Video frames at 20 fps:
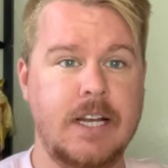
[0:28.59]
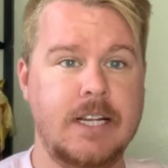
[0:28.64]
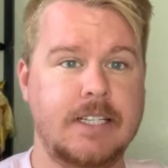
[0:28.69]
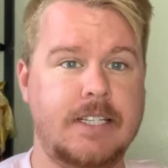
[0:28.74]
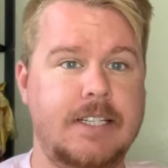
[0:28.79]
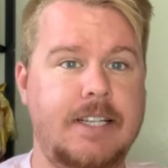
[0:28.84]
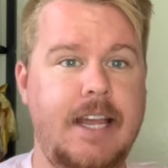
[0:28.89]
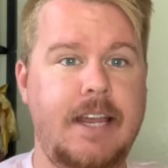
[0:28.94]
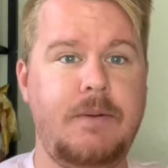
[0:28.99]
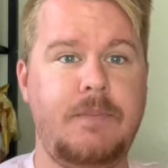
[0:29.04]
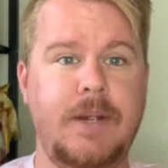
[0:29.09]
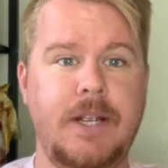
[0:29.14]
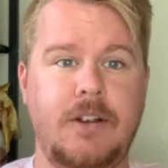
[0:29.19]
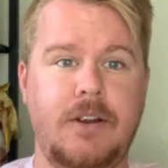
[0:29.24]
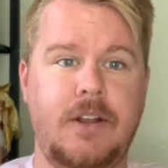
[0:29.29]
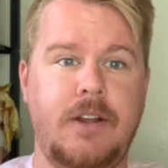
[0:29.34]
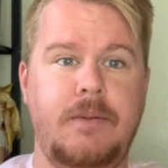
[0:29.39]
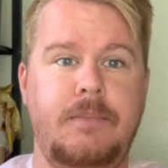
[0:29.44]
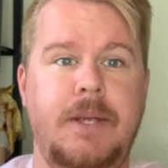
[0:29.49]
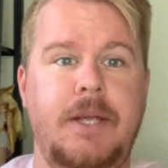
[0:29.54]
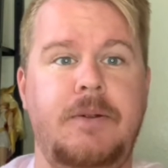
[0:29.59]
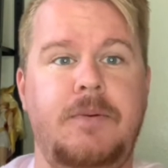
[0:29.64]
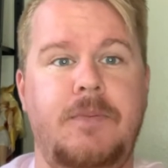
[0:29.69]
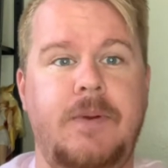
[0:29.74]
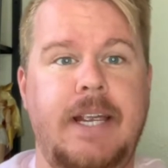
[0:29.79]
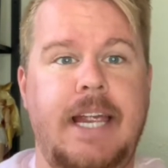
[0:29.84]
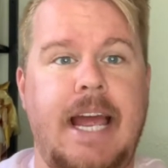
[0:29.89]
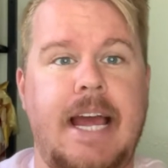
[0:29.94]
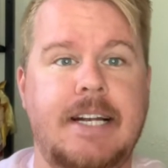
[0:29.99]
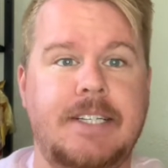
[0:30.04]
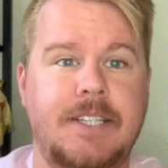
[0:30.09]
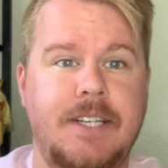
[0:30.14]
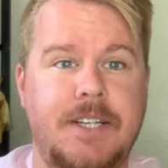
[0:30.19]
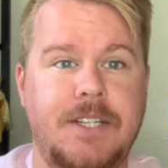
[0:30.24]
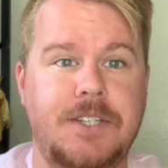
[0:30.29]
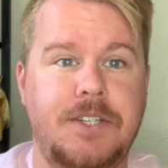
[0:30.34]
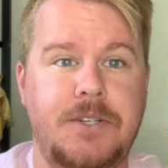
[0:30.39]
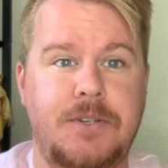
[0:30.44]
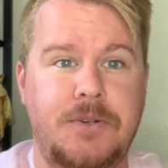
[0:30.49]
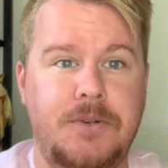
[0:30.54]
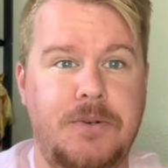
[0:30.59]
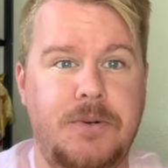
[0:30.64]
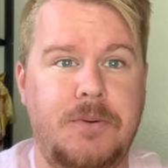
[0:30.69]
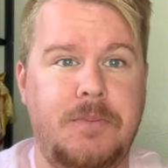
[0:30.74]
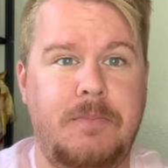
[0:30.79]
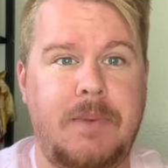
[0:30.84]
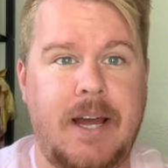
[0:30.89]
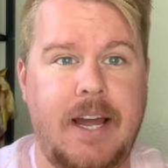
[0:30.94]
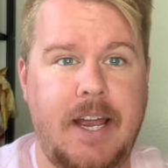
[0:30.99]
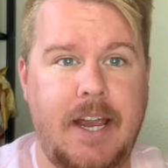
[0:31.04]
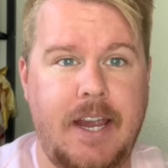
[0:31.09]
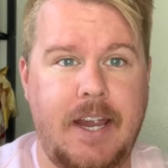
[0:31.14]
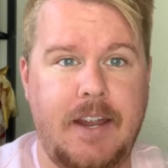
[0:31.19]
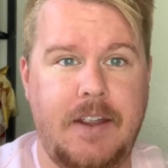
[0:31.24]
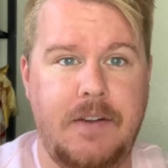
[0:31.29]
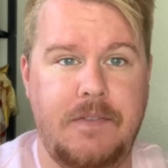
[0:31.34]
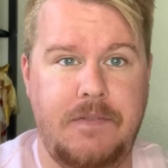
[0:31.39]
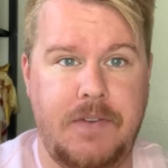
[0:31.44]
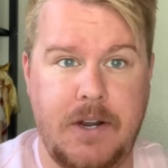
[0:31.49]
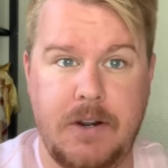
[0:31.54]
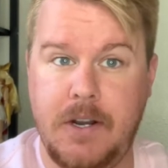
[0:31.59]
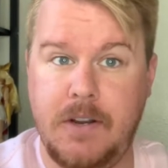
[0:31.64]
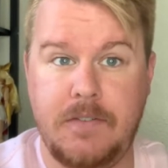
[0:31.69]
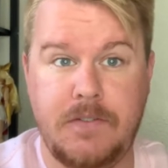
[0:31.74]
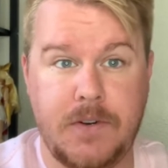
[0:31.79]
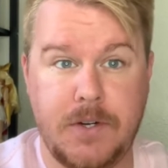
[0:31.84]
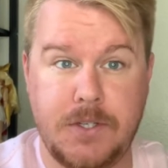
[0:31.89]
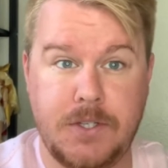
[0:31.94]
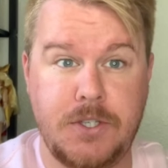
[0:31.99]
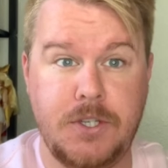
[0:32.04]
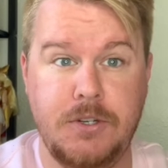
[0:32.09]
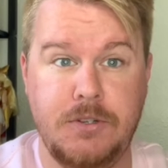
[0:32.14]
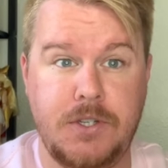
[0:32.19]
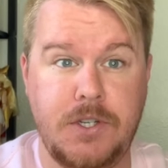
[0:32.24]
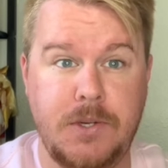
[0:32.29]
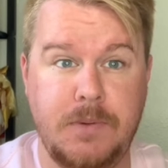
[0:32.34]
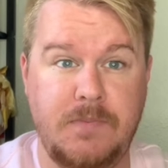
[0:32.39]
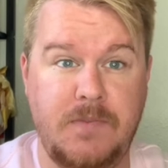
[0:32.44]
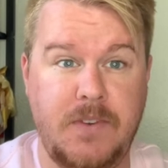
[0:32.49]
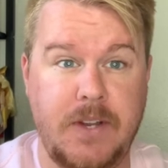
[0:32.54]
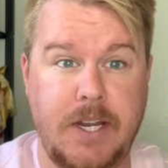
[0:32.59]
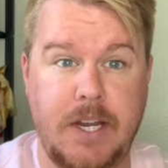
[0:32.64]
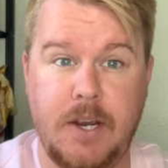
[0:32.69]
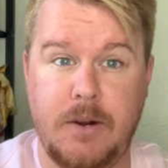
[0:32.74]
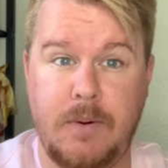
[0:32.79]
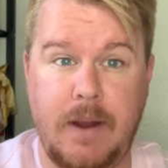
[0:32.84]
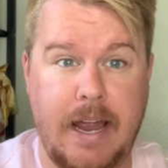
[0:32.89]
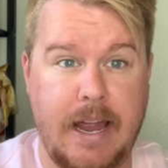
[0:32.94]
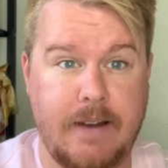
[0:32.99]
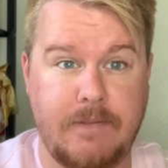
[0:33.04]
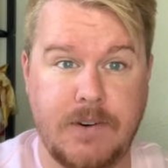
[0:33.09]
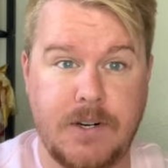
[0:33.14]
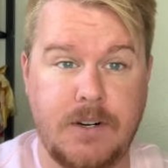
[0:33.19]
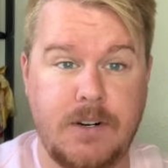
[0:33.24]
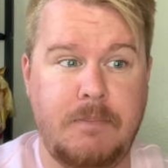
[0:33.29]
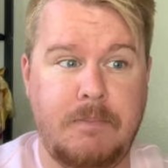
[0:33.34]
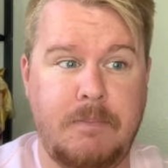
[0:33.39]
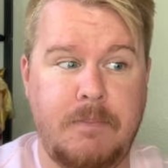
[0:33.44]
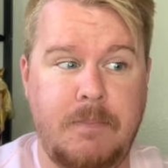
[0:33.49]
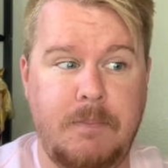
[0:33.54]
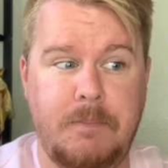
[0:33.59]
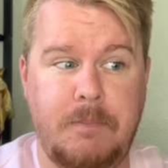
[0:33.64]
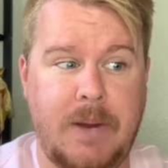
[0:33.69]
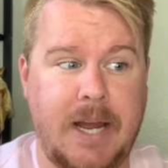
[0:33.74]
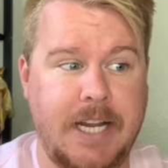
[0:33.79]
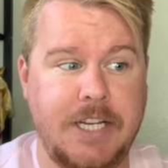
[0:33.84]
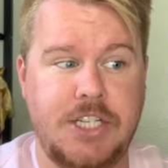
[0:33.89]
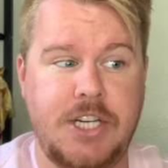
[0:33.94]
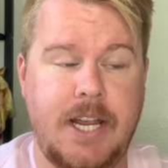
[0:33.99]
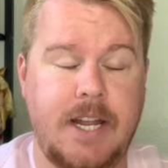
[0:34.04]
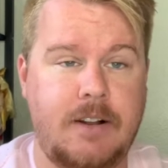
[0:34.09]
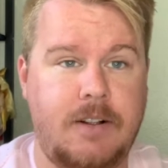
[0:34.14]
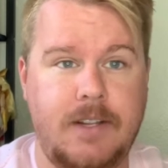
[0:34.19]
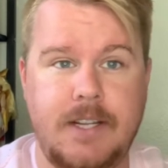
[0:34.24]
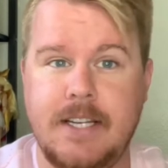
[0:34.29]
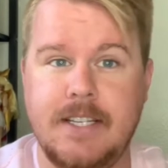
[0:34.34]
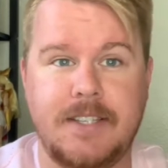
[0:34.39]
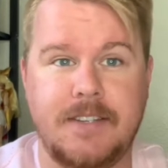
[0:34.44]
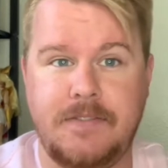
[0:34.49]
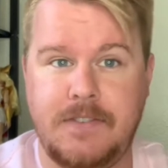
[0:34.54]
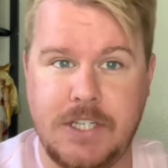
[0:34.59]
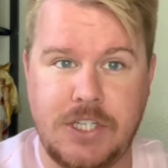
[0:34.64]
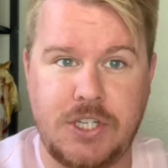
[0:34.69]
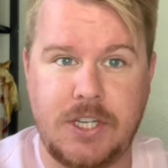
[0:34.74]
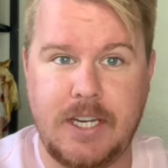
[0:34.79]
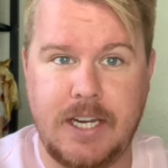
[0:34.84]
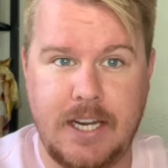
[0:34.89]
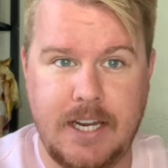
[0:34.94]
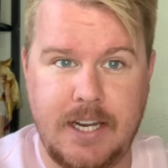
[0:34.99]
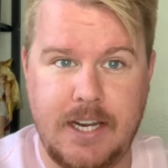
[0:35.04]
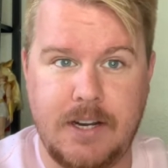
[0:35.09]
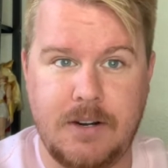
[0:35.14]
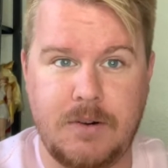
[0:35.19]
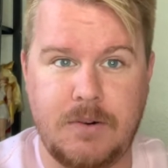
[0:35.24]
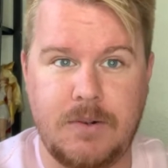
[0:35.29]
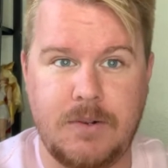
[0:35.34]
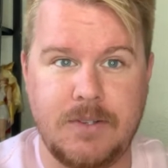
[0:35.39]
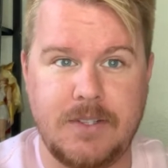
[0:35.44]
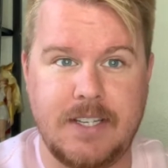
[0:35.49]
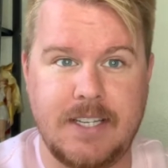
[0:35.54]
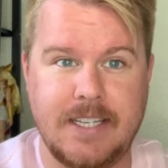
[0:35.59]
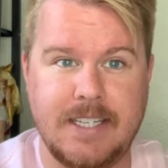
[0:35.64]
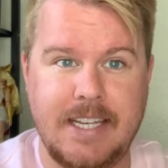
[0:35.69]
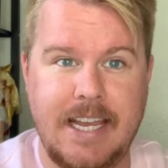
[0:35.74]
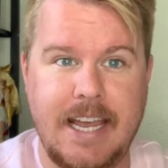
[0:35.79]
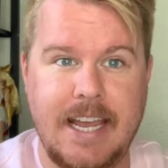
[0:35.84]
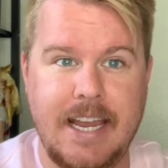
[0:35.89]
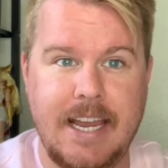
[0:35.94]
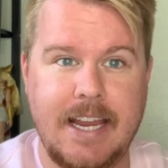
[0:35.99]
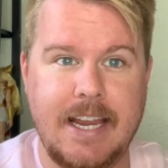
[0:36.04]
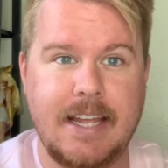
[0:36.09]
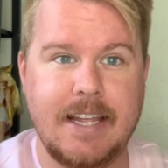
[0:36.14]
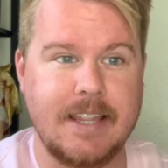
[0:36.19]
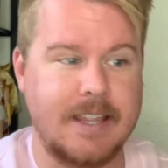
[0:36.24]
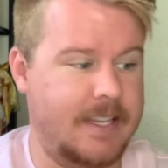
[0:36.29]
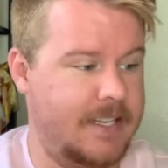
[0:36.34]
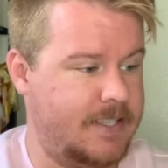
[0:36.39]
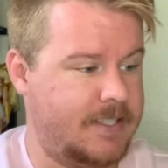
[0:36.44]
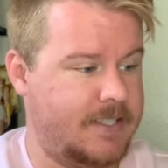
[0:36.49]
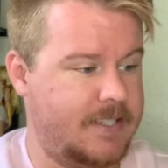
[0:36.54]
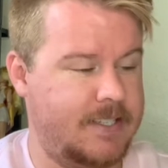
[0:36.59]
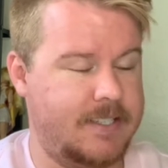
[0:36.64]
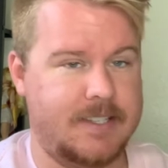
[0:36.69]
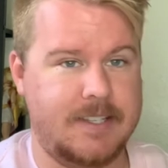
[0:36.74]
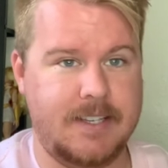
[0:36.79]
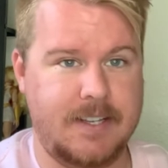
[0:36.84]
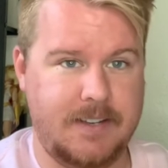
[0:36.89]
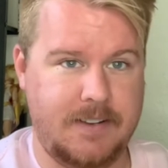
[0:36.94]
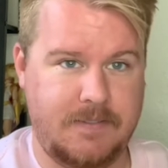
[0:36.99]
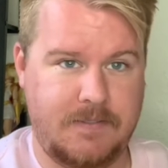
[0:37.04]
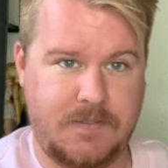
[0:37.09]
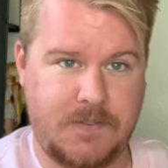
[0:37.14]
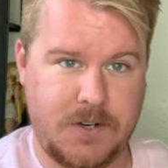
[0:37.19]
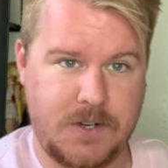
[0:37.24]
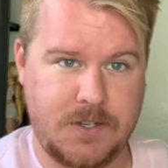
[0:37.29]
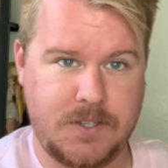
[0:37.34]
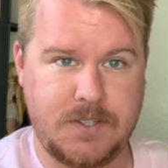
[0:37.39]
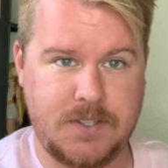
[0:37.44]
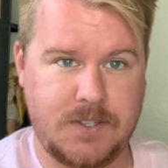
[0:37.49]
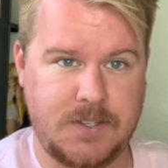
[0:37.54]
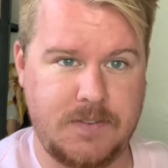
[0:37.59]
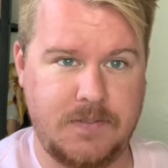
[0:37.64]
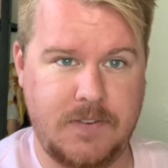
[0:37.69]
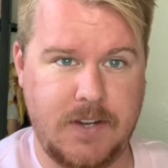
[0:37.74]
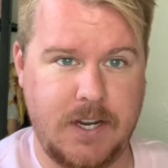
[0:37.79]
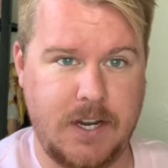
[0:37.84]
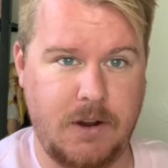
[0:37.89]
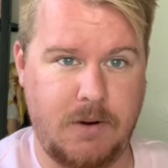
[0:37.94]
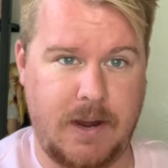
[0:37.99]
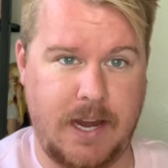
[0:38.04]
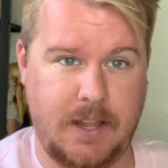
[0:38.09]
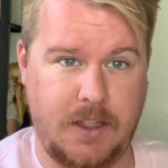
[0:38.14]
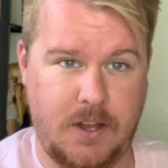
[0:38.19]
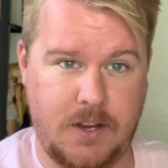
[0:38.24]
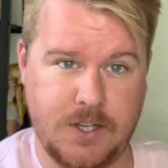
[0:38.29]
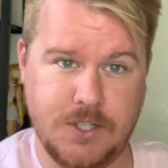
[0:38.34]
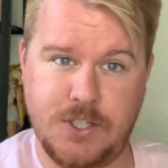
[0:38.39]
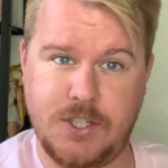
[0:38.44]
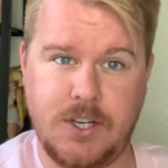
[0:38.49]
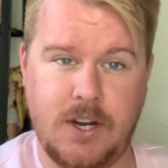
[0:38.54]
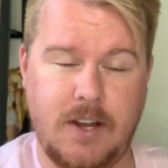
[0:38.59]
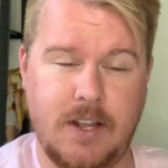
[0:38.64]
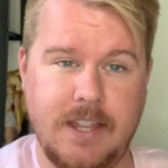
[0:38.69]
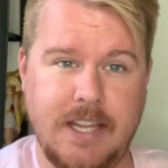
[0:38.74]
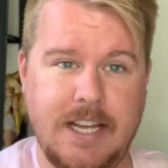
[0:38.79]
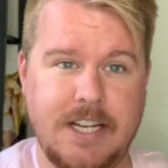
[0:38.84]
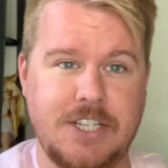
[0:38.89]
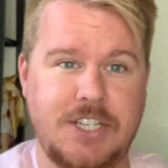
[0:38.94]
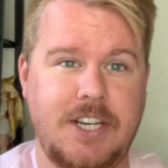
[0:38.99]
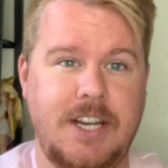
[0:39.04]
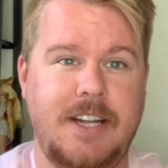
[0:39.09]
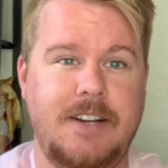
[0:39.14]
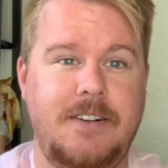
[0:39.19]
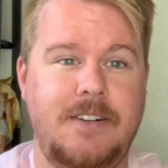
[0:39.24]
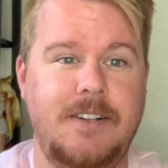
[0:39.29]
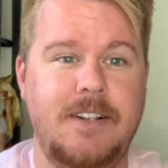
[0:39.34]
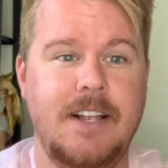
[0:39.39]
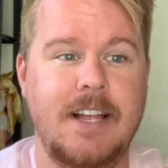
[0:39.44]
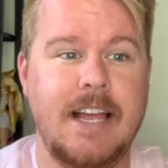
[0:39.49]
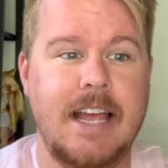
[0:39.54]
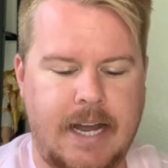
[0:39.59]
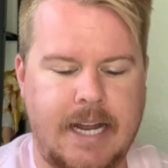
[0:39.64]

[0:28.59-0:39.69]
Today we are going to be reacting to my very first YouTube video ever. My channel is officially a year old today. This is the first video I launched on that channel.